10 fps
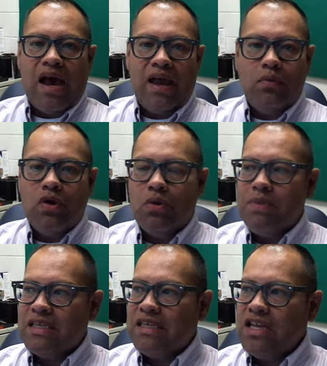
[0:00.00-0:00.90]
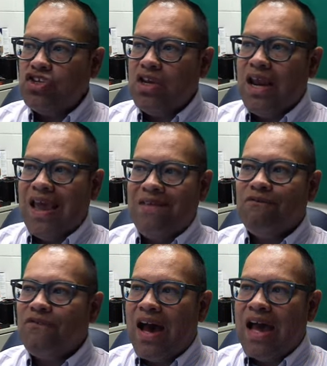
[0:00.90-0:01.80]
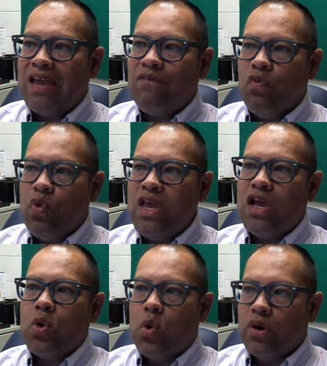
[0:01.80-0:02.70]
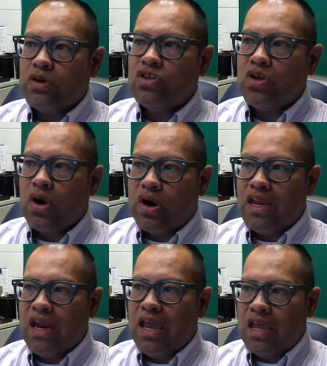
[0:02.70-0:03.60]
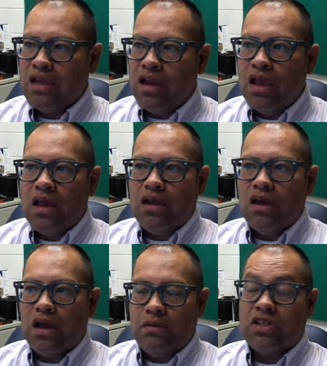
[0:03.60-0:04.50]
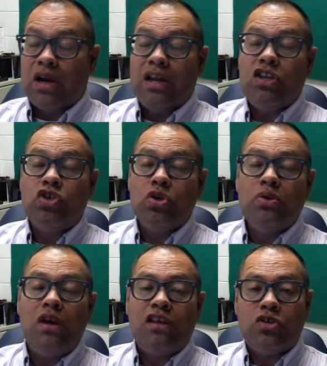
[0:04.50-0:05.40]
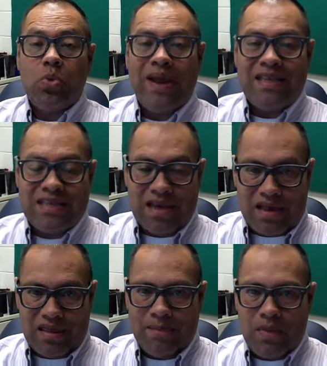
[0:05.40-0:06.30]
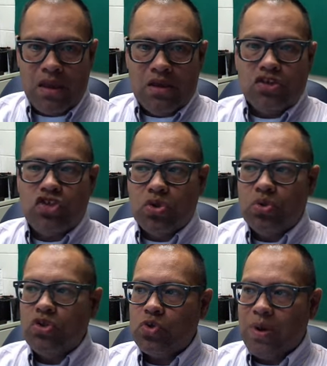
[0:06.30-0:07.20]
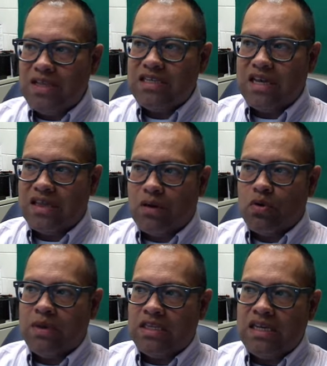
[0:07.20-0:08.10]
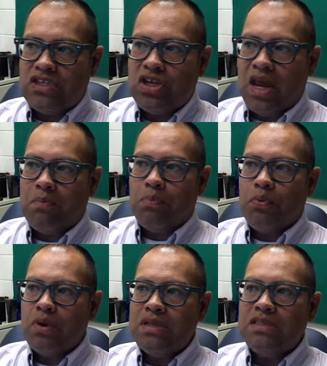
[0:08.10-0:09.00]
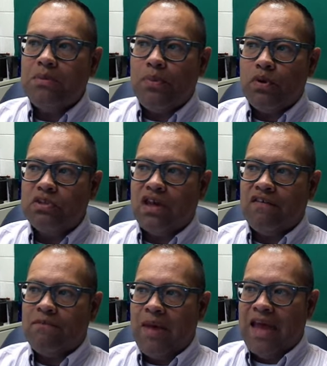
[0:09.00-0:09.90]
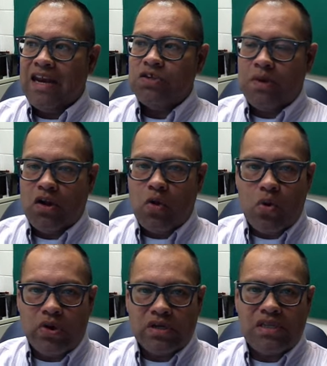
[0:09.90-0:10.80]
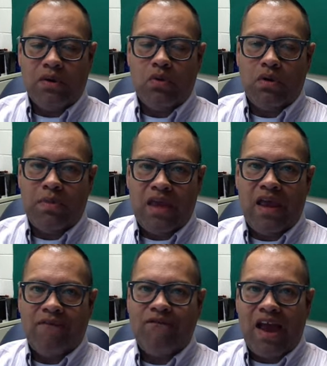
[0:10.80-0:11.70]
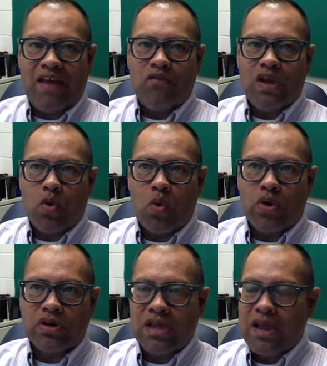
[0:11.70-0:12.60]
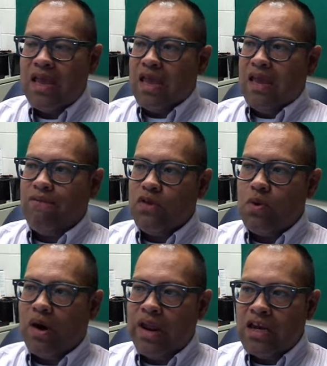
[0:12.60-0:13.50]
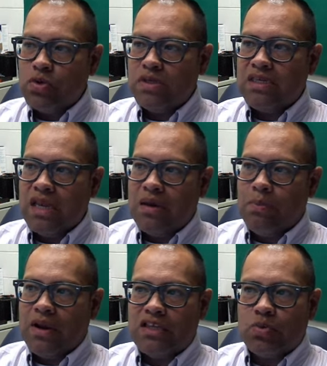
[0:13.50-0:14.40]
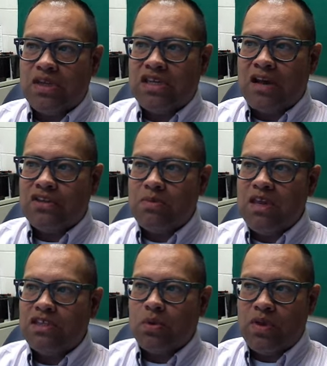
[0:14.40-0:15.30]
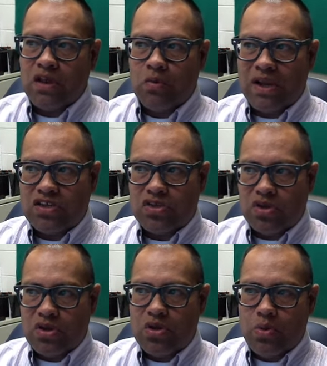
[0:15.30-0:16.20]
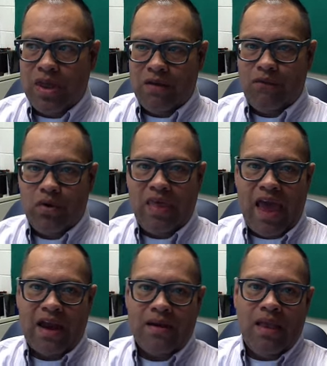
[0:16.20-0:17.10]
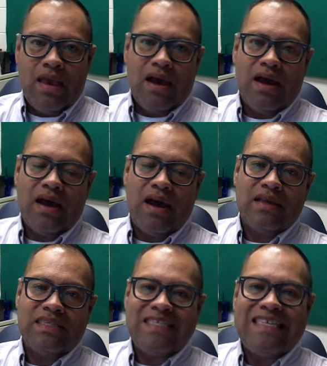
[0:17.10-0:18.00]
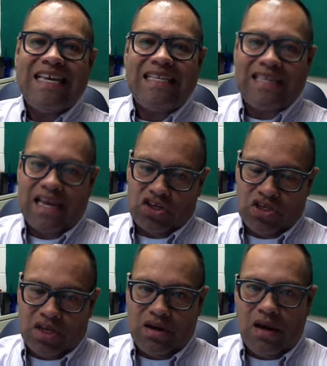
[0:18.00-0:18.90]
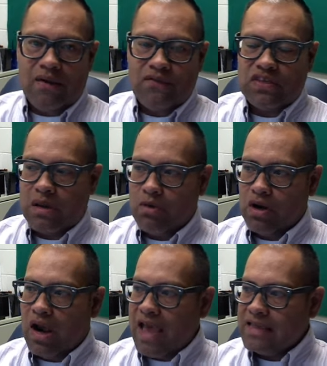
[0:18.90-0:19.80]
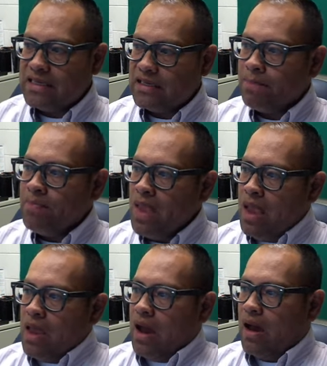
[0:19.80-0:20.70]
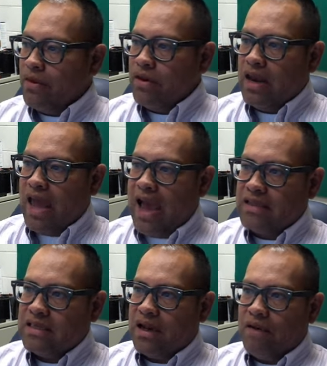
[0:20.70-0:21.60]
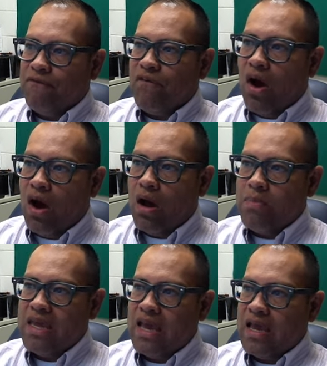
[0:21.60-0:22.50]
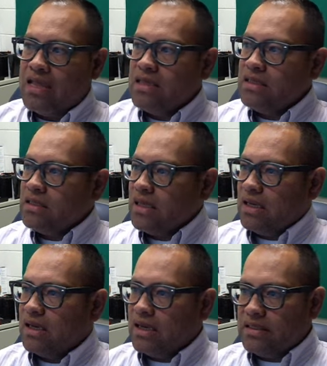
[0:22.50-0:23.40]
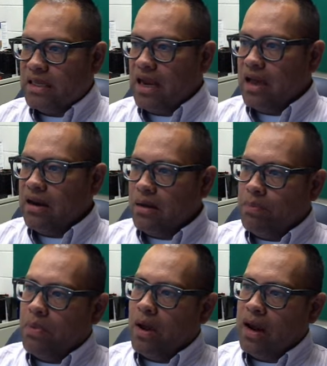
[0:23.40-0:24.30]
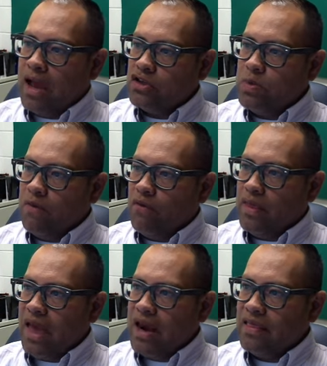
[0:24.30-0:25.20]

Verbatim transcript: I will be teaching a five-week course starting in the, uh, starting June 20th. June 20th, I will be teaching a Principles of Management course. It would be a five-week course. If you are interested, please reach out to me so we can register you in for that uh, C section of summer classes. Other than that, uh, fall begins. Uh, I send out an announcement for that.